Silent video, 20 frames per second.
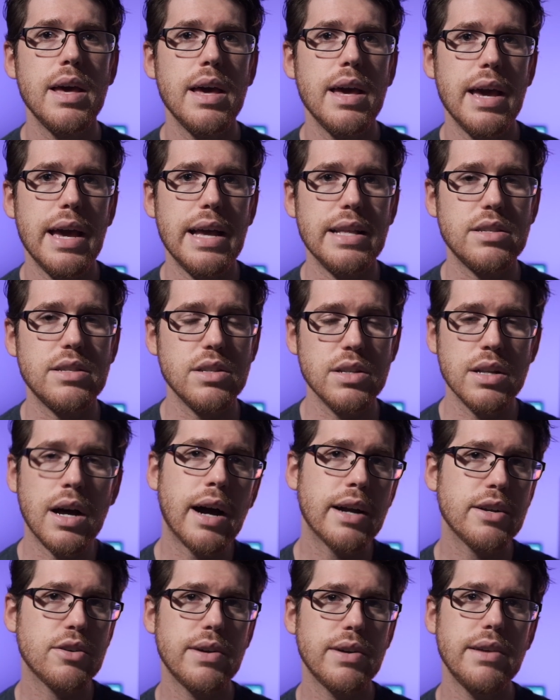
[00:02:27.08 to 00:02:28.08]
It's
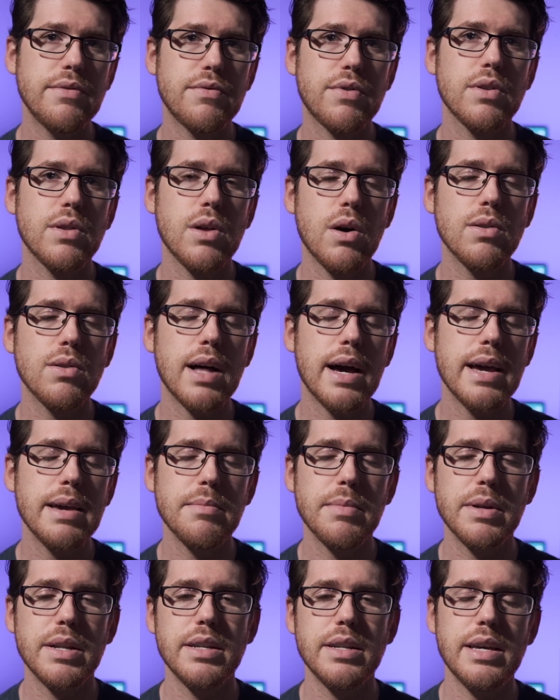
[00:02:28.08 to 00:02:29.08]
not great for low light,
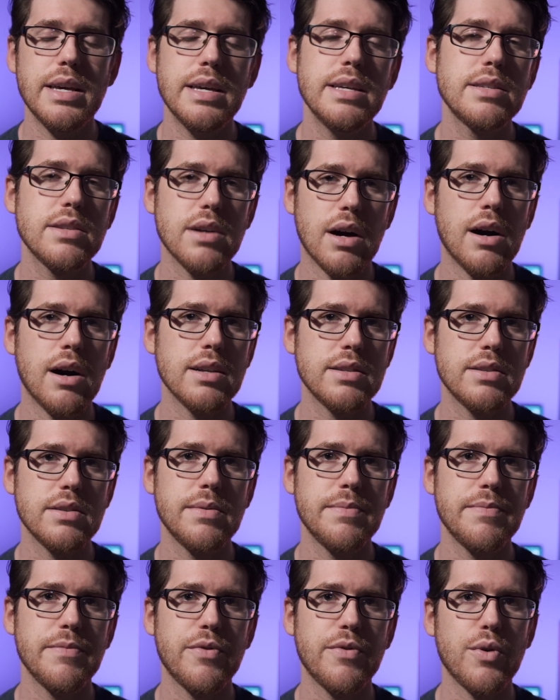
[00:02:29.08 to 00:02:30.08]
but it is
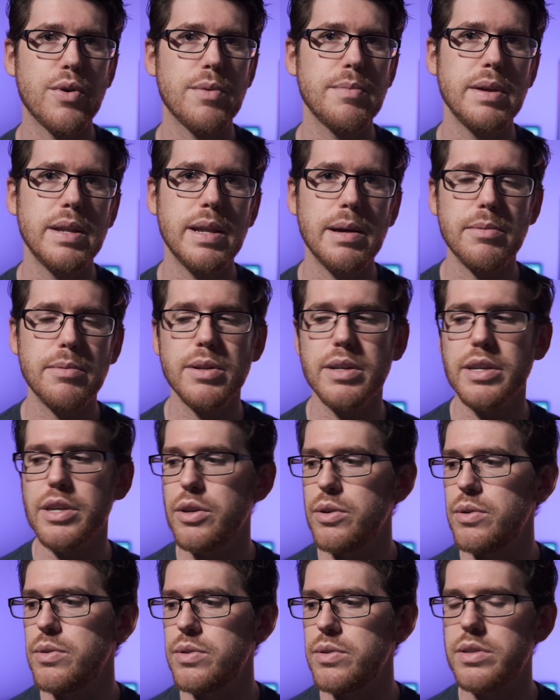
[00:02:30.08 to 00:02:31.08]
awesome for being able to
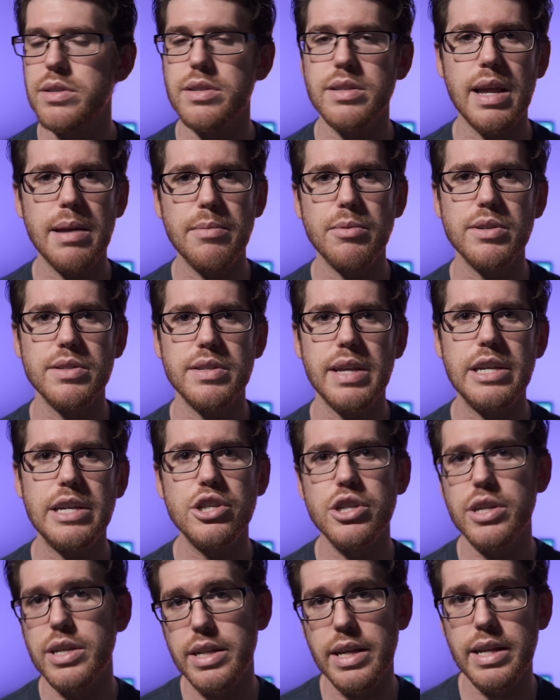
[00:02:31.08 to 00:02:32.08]
use
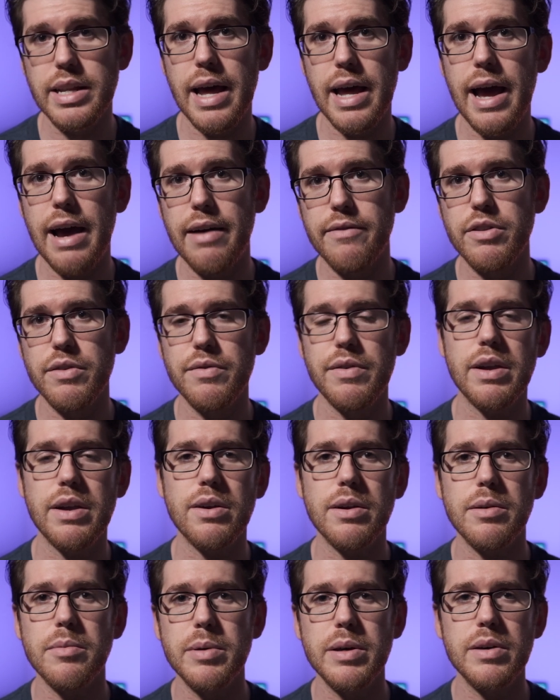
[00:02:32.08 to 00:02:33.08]
stabilization and have the
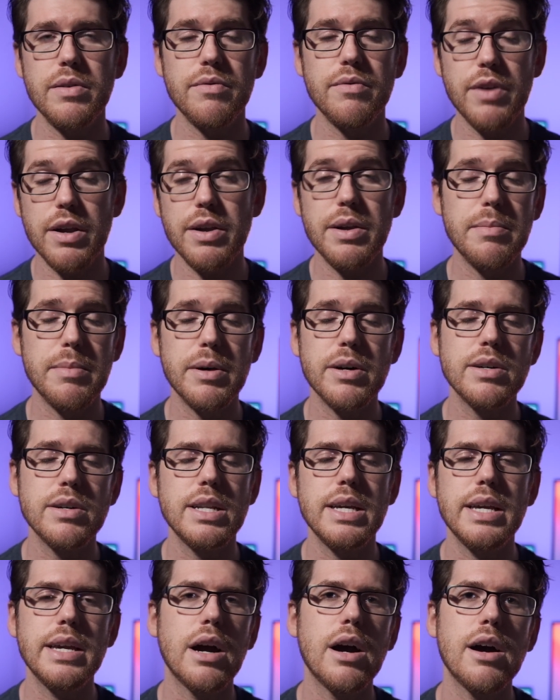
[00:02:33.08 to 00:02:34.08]

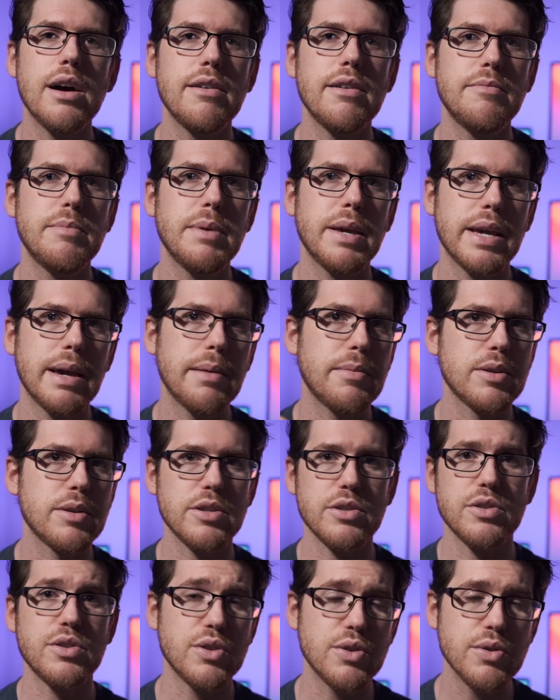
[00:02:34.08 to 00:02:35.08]
variability of being able to
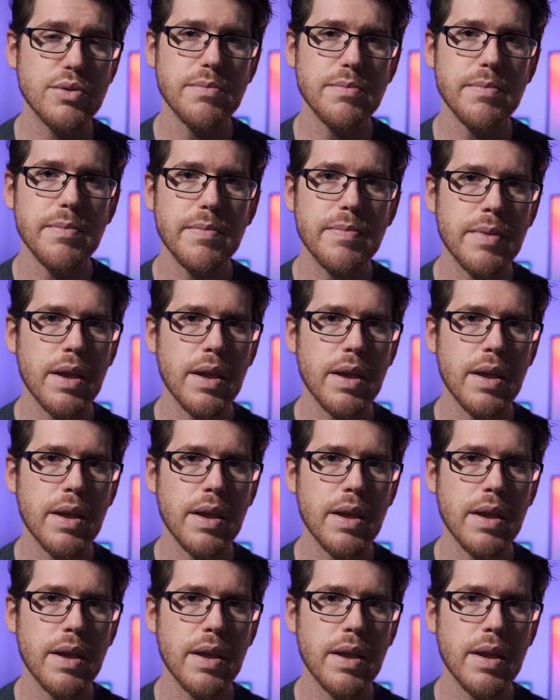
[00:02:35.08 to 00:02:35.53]
zoom.